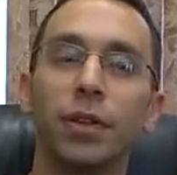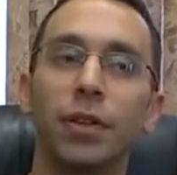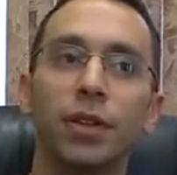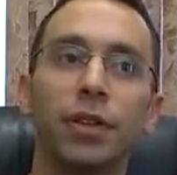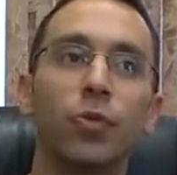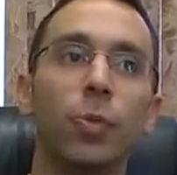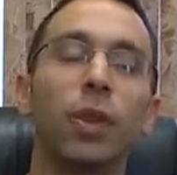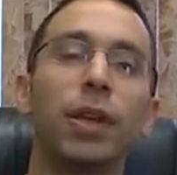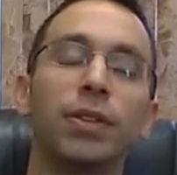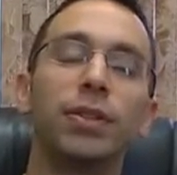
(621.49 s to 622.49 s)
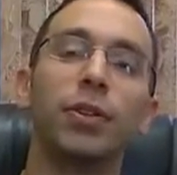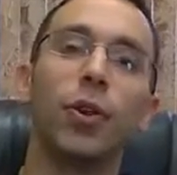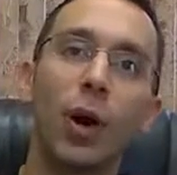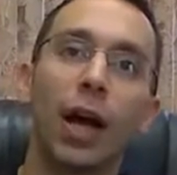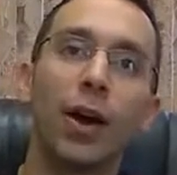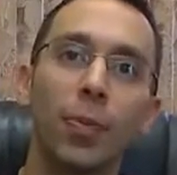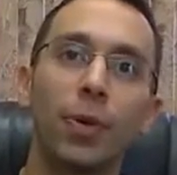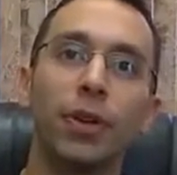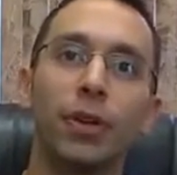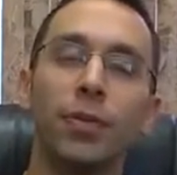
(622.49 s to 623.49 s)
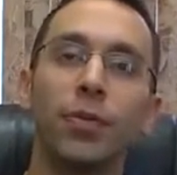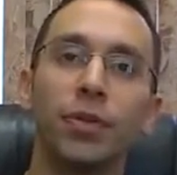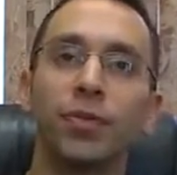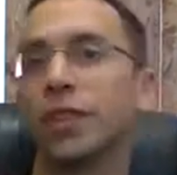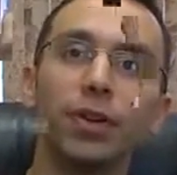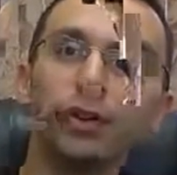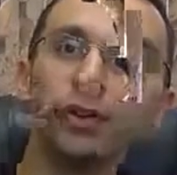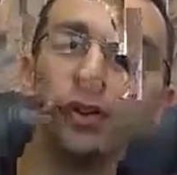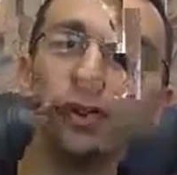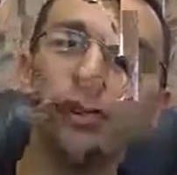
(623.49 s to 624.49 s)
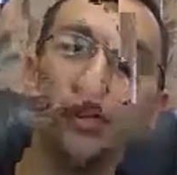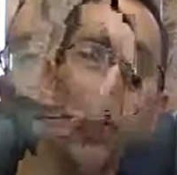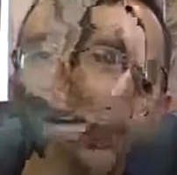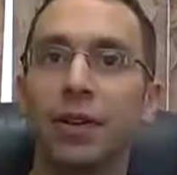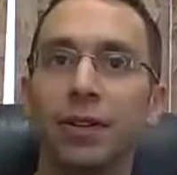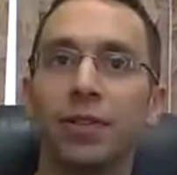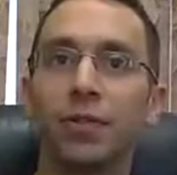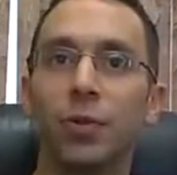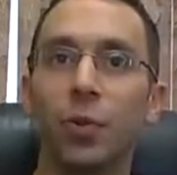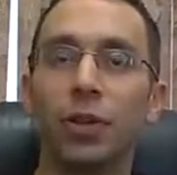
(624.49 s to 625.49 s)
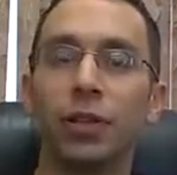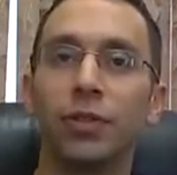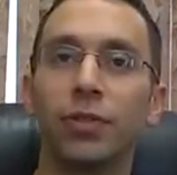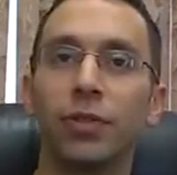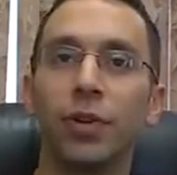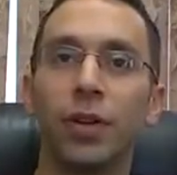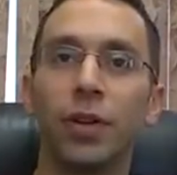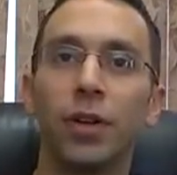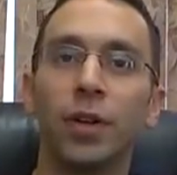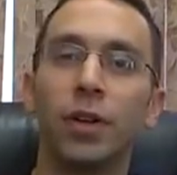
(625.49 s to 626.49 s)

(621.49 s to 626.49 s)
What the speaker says: We didn't replace the know-how, but it was a very efficient tool in allowing us to do what we needed to do.